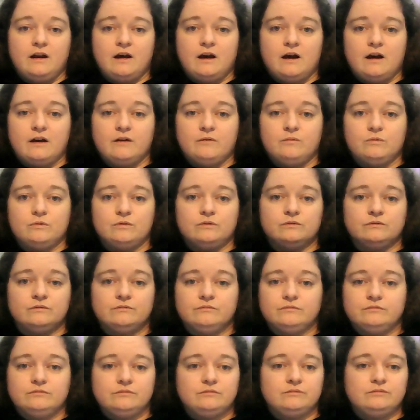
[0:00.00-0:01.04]
I will,
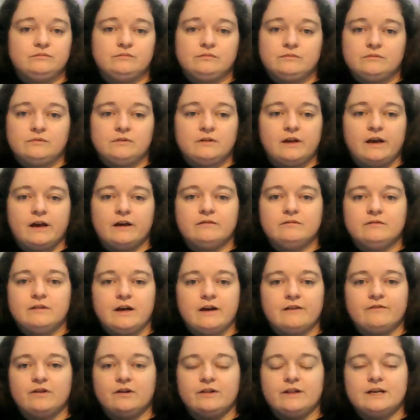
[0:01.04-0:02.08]
yeah,
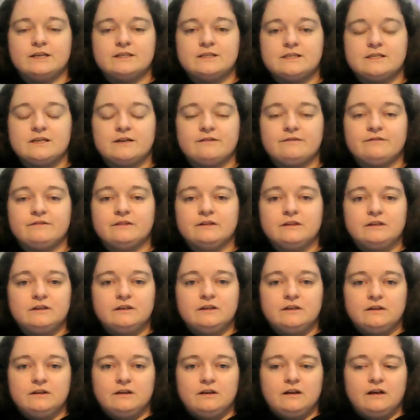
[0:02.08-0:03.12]
have all that stuff.
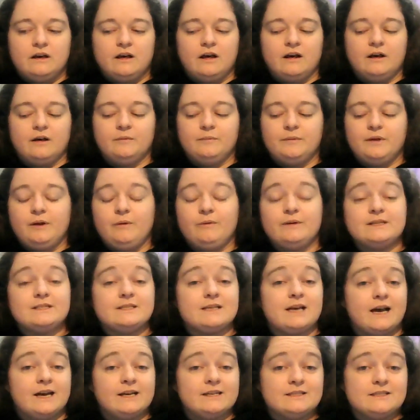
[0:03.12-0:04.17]
Anyways,
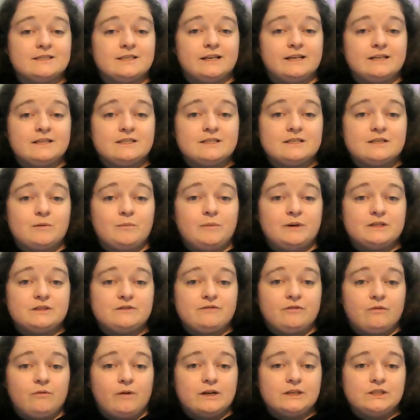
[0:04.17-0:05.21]
guys, thanks so much
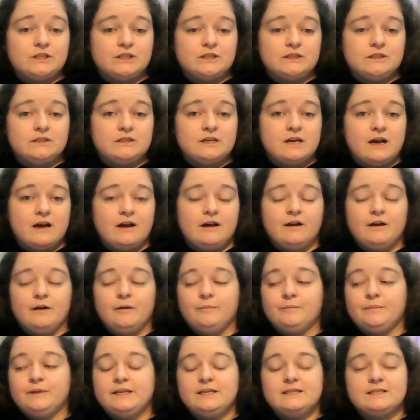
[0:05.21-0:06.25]
for watching.
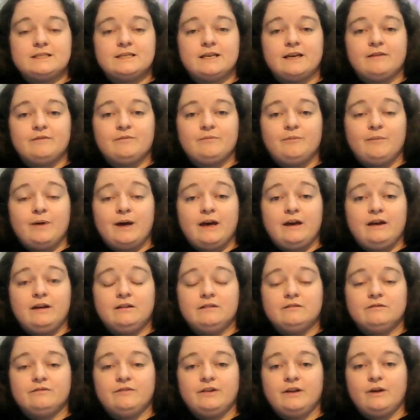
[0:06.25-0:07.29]
Please give my
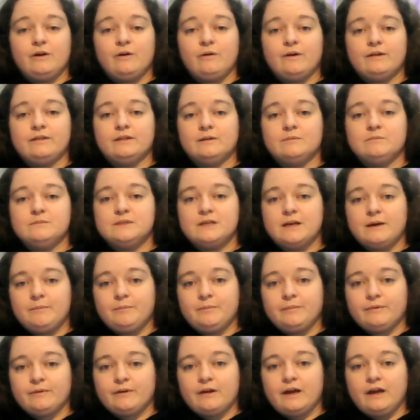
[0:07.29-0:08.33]
video a thumbs up
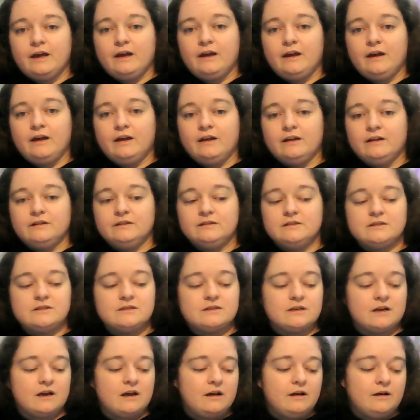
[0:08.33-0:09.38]
and
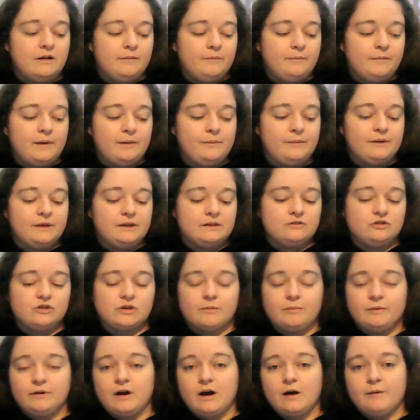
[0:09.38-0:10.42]
maybe
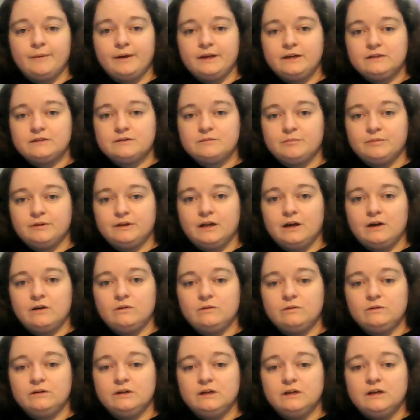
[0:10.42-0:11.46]
drop a comment below.
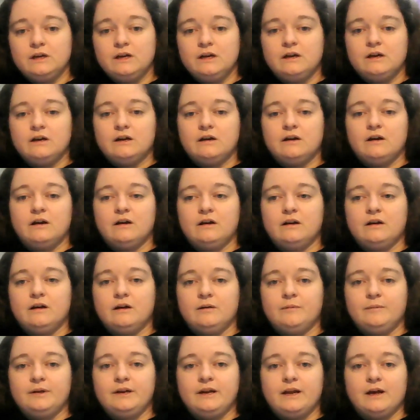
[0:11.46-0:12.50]

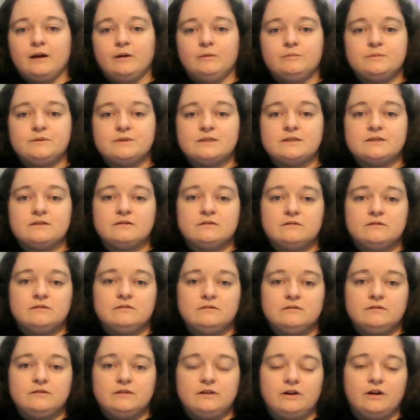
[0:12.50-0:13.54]
It helps,
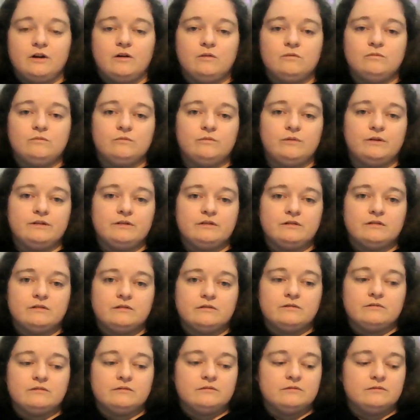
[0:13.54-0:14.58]
you know, with
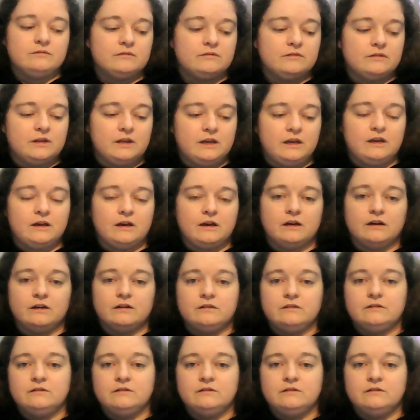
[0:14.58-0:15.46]
the